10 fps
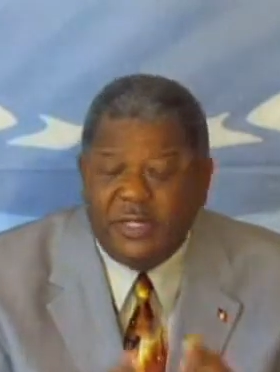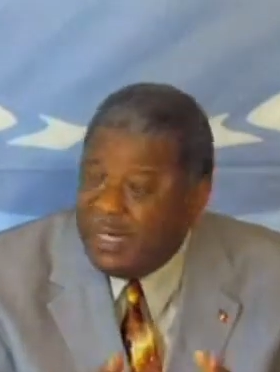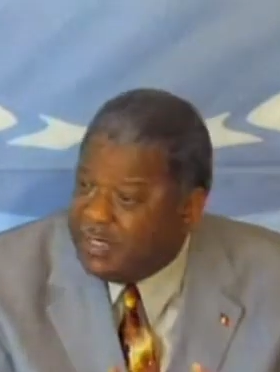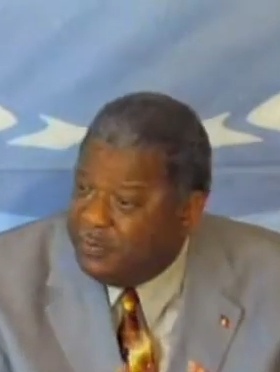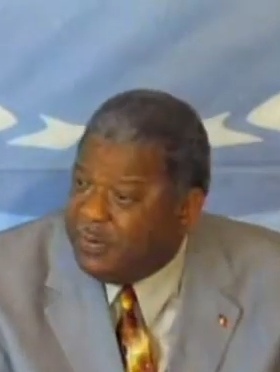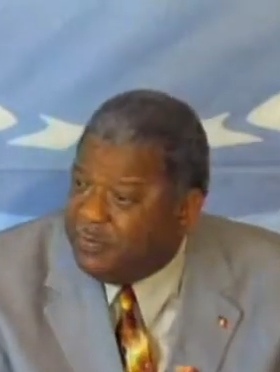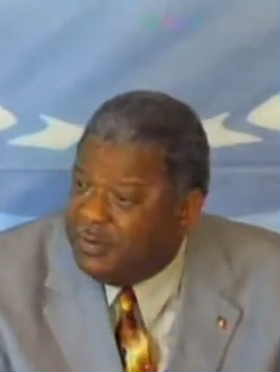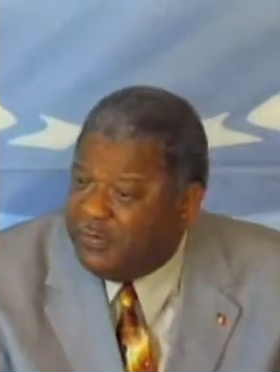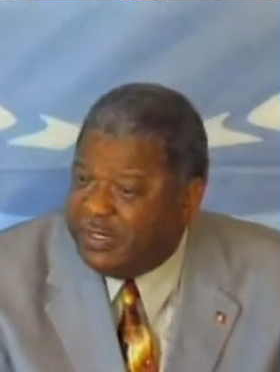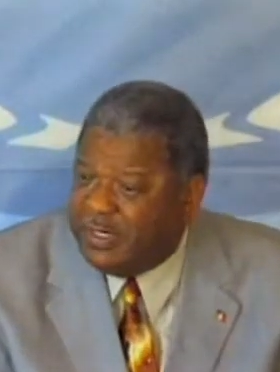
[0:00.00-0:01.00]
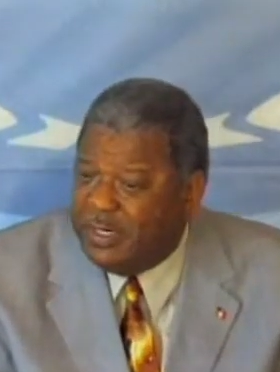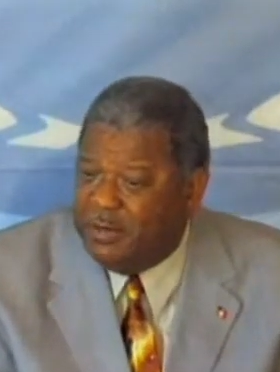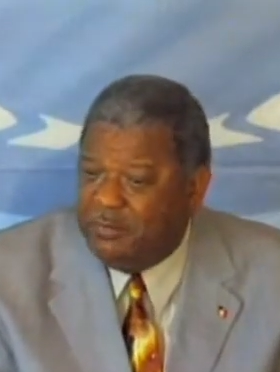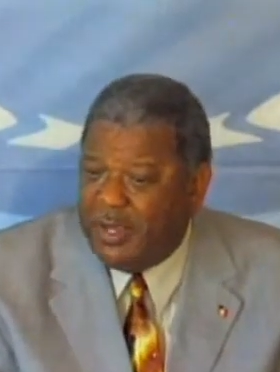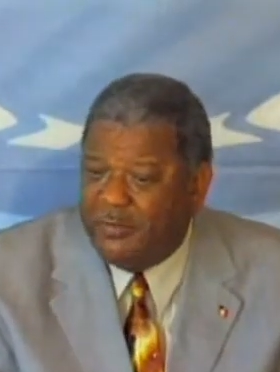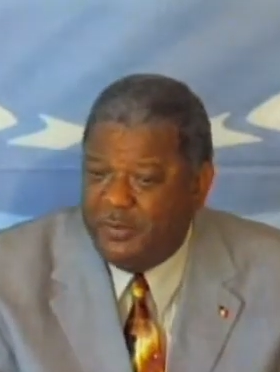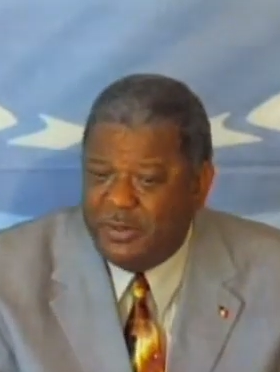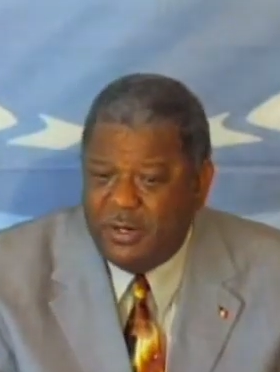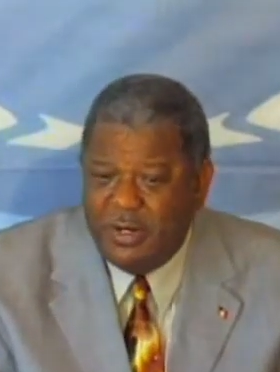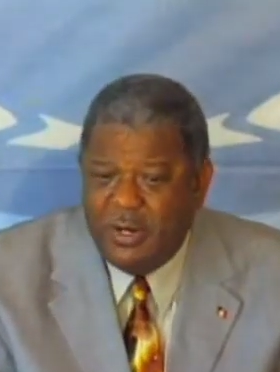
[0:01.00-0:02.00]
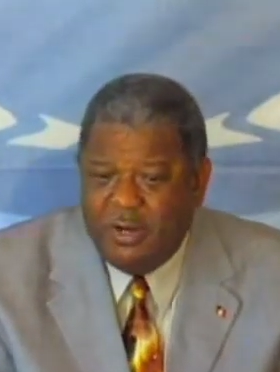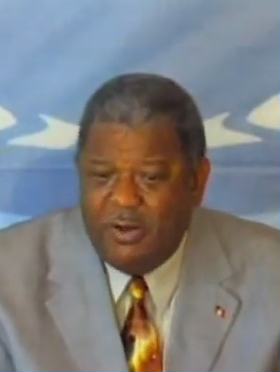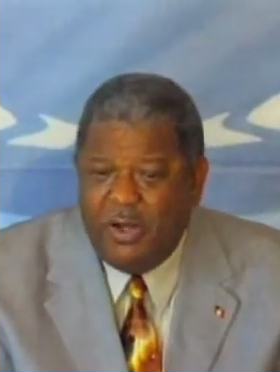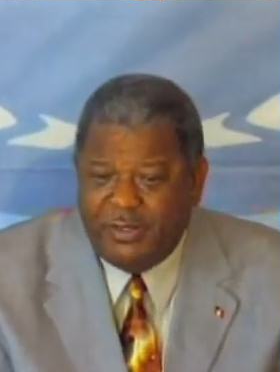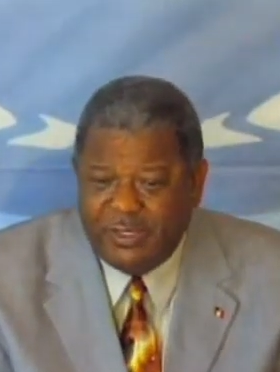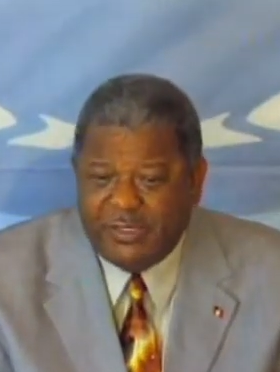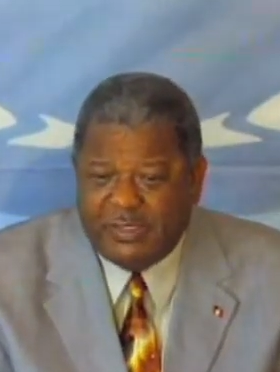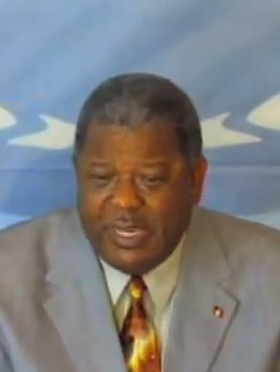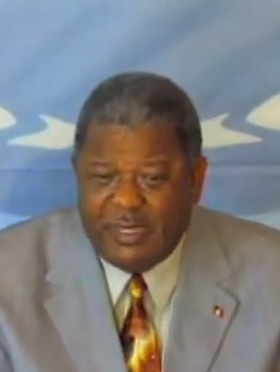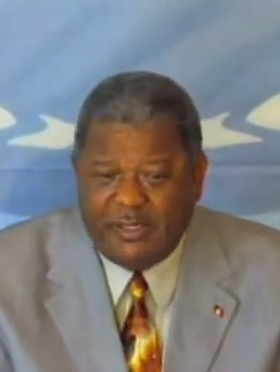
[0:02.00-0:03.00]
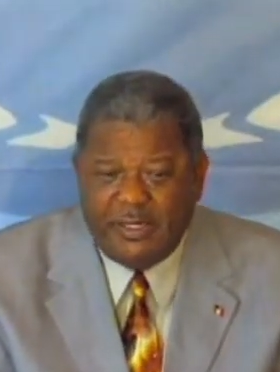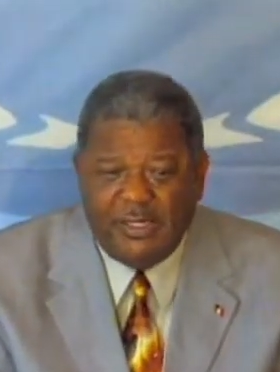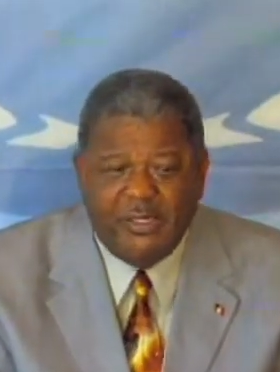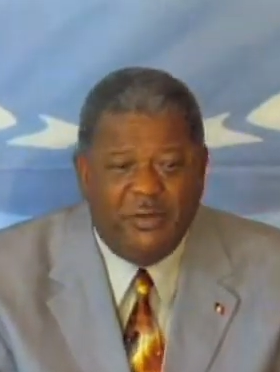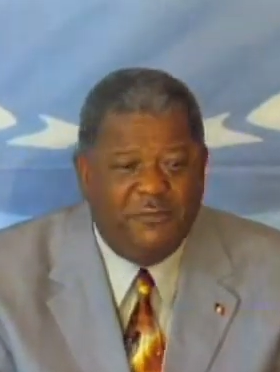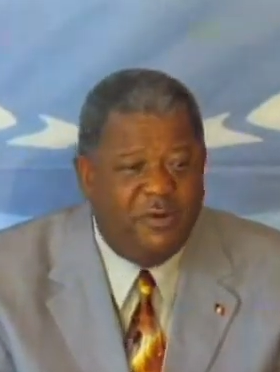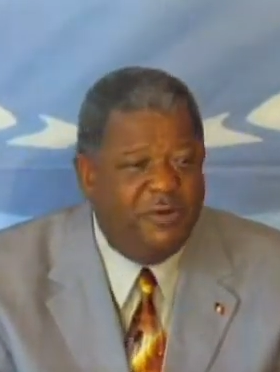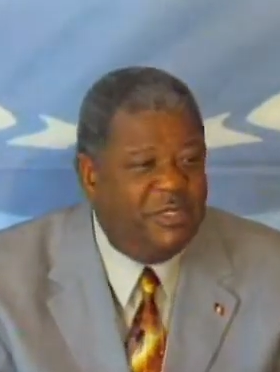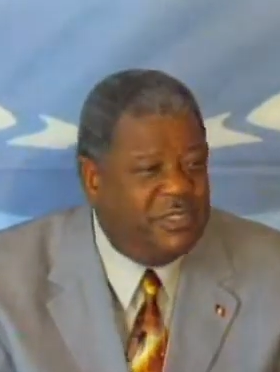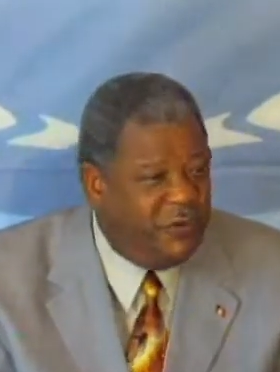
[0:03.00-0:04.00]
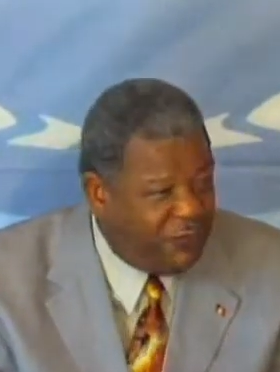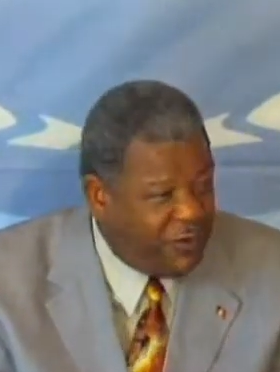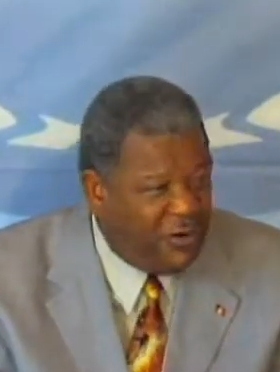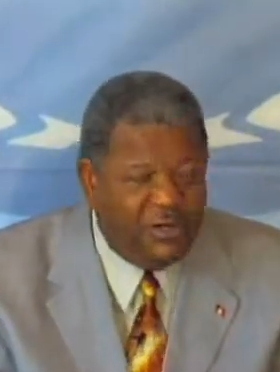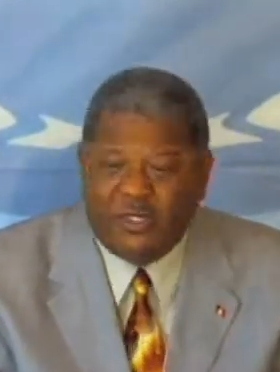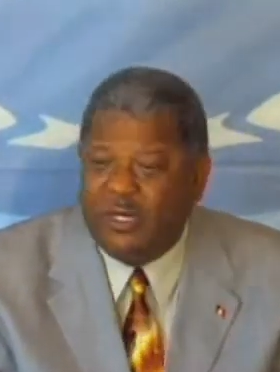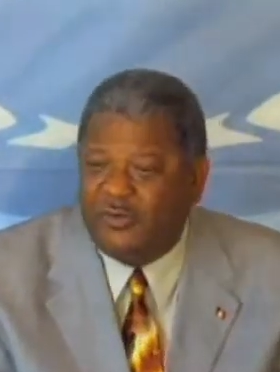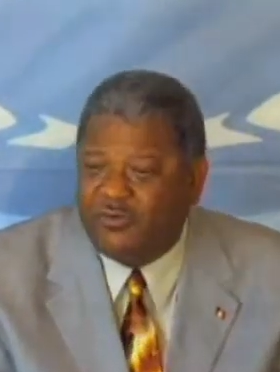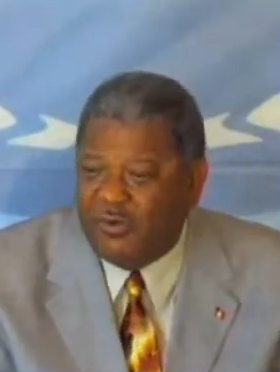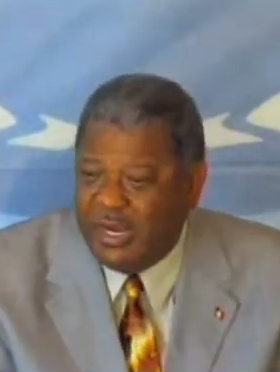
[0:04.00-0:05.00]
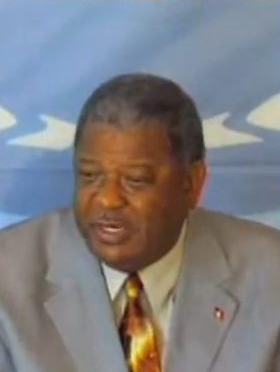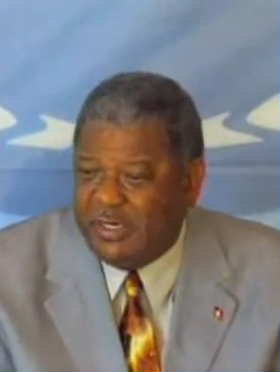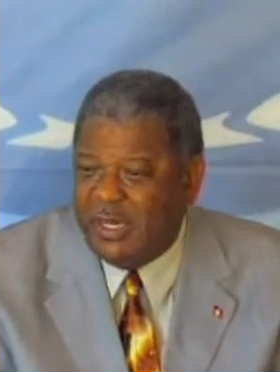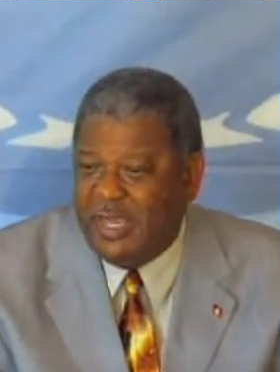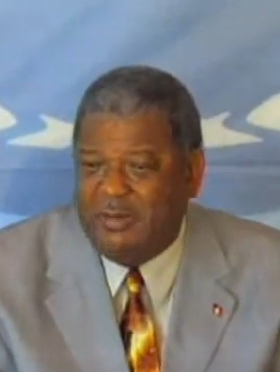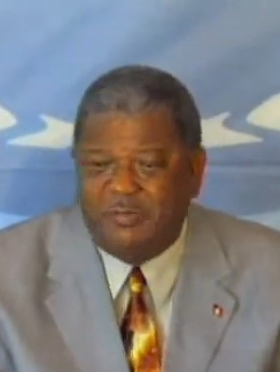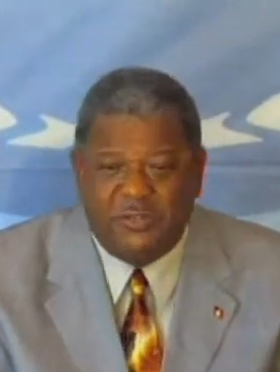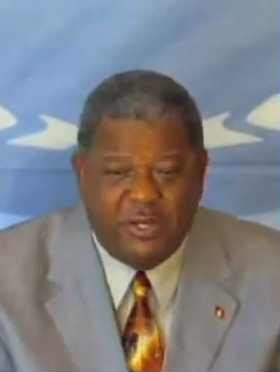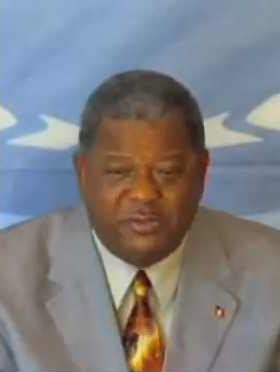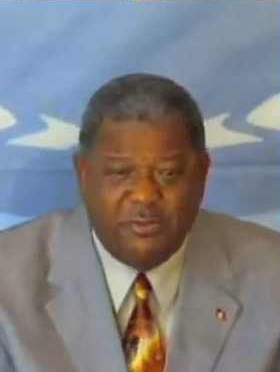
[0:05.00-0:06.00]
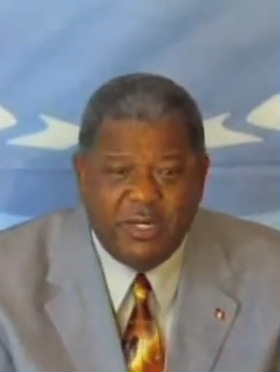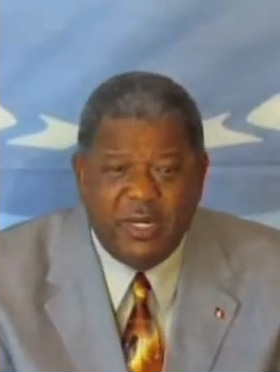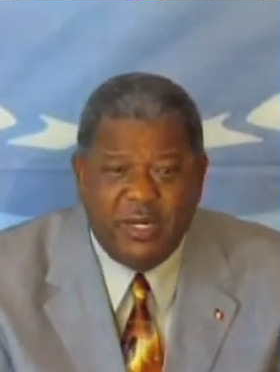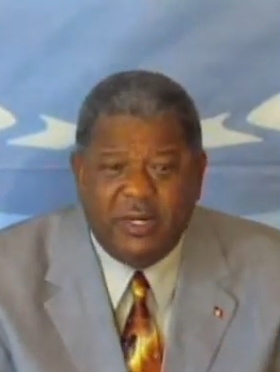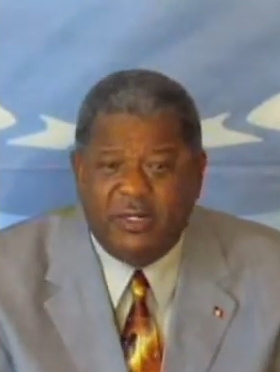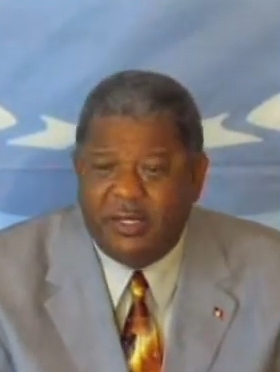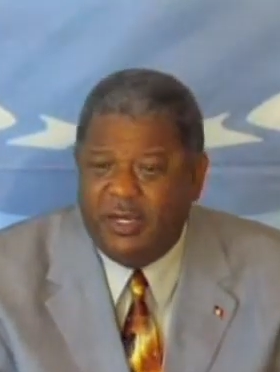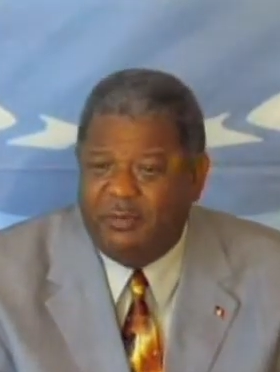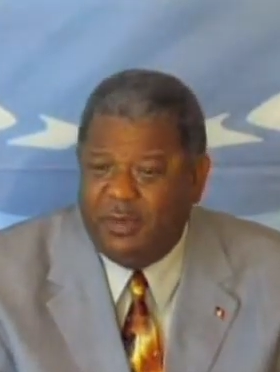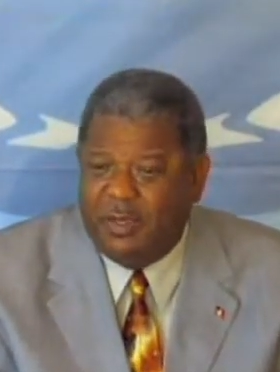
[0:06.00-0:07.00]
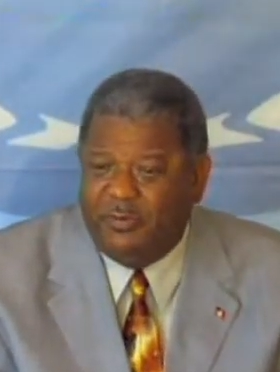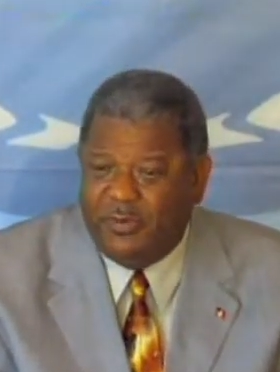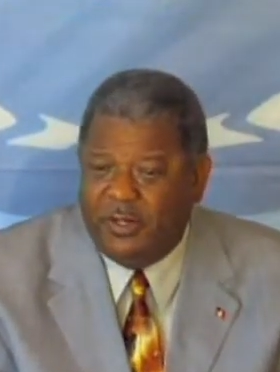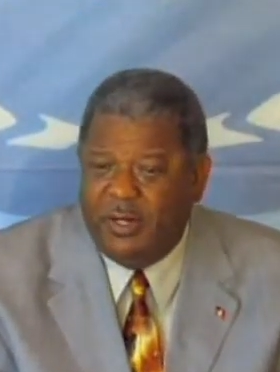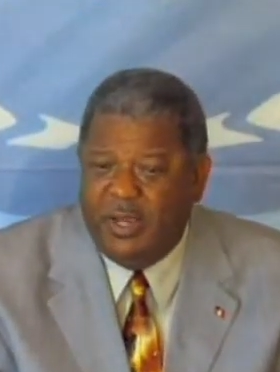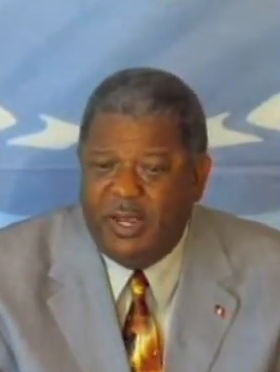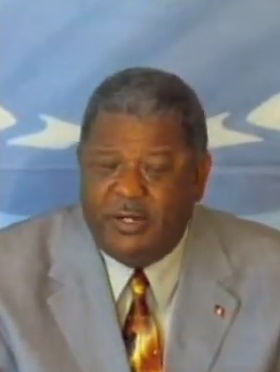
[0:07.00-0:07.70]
to let the people of Antigua and Barbuda understand that these are very difficult and trying times, not only here in Antigua and Barbuda,